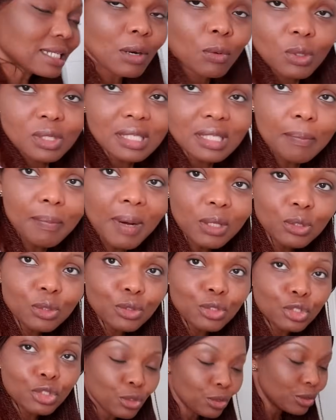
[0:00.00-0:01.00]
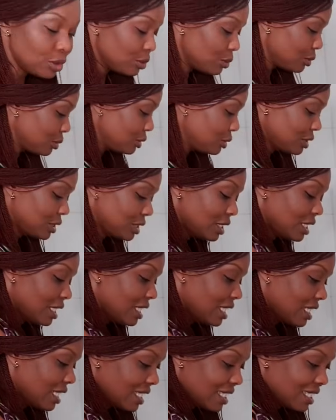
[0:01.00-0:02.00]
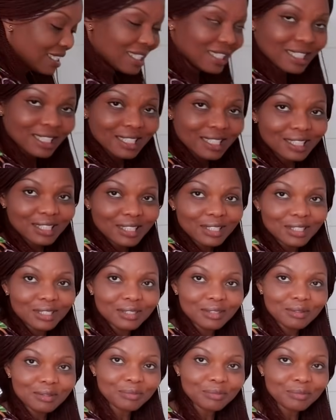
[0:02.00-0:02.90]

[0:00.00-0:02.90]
I was about to show you the